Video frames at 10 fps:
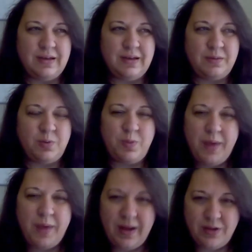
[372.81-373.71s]

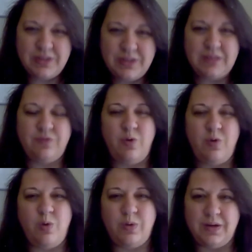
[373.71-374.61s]
propels us
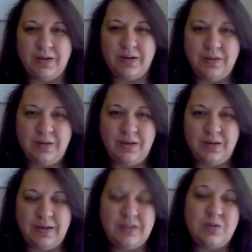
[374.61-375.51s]
forward
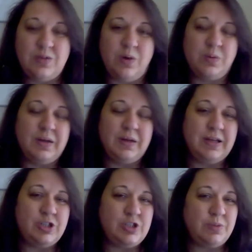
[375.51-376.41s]
into our
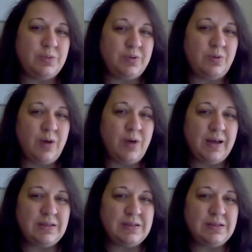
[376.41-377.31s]
relationship with
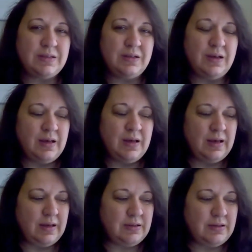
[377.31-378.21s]
Christ,
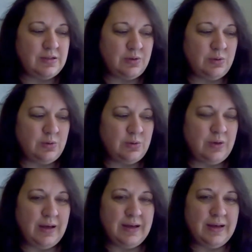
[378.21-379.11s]
into
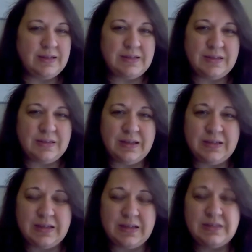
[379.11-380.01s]

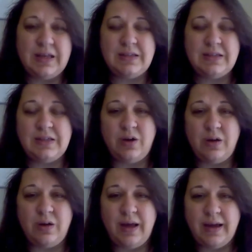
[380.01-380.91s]
success in our
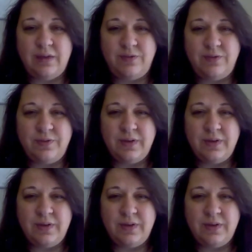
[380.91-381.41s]
life,